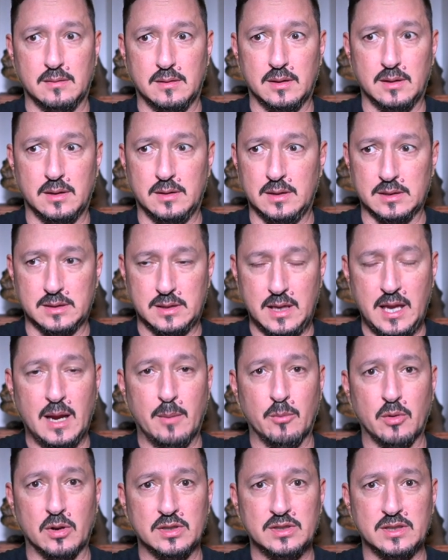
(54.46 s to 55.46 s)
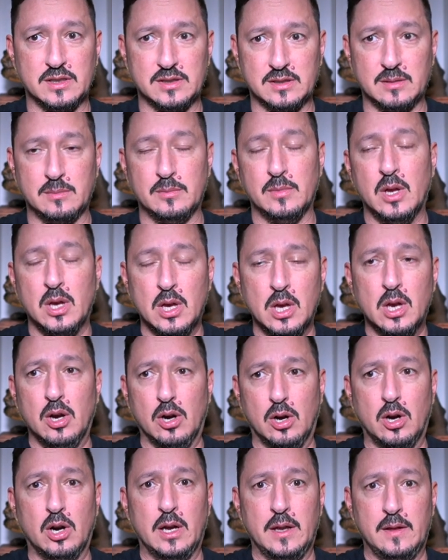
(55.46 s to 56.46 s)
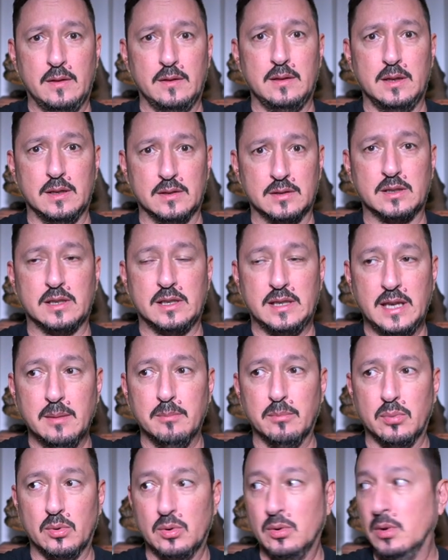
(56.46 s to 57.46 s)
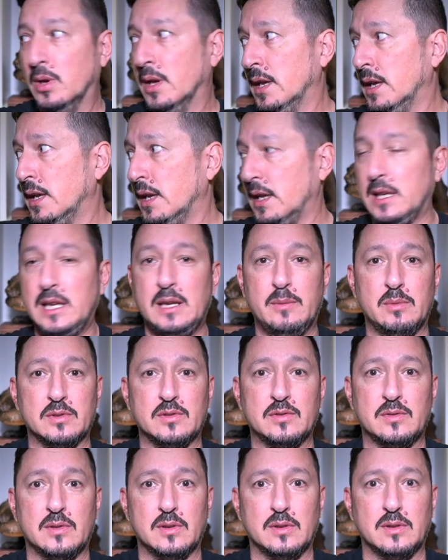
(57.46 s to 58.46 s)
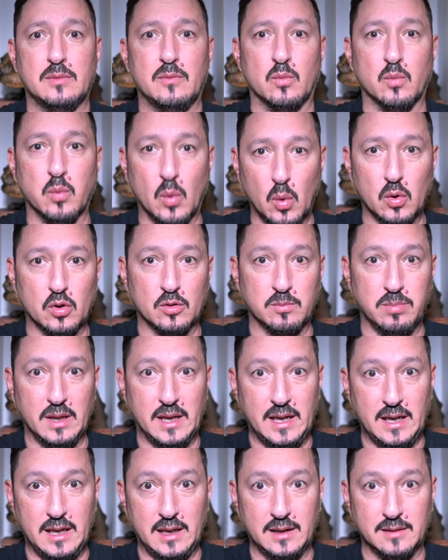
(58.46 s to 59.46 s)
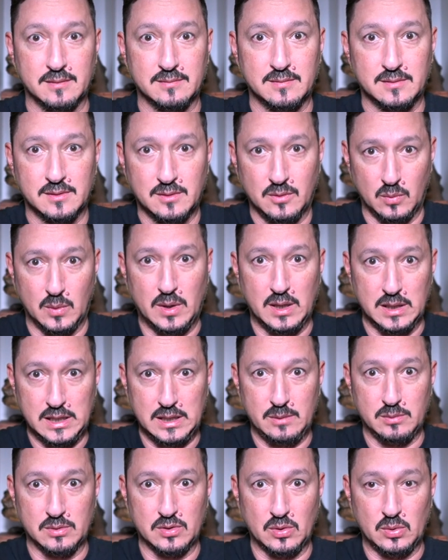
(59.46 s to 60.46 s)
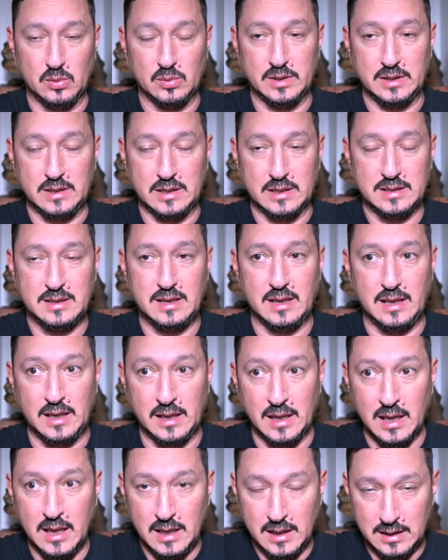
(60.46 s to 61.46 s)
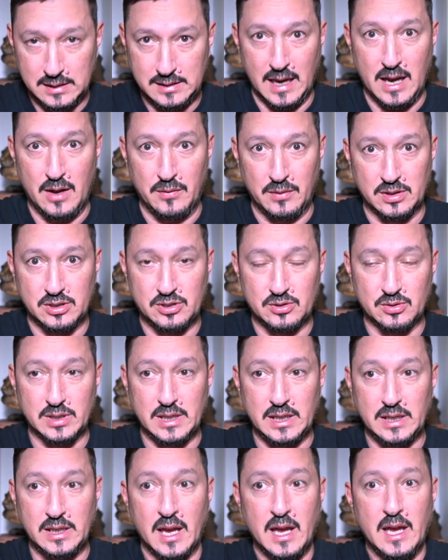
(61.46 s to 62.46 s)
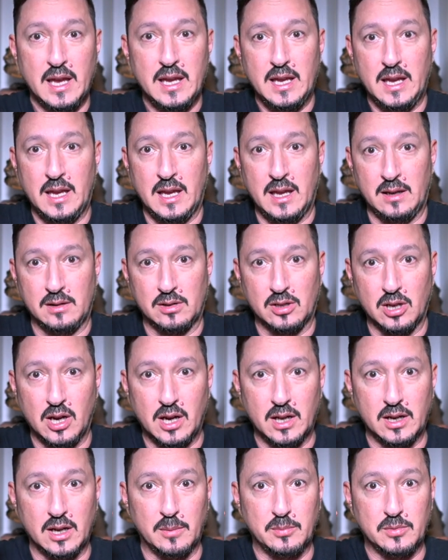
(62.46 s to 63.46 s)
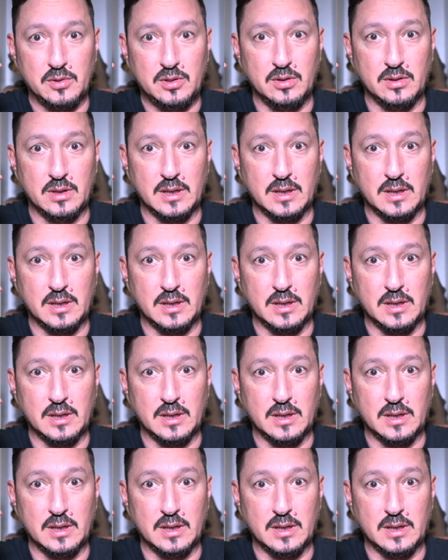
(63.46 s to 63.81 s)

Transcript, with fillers: this camera system on this gimbal, and he was rollerblading while he was holding this thing down the street and caught up to the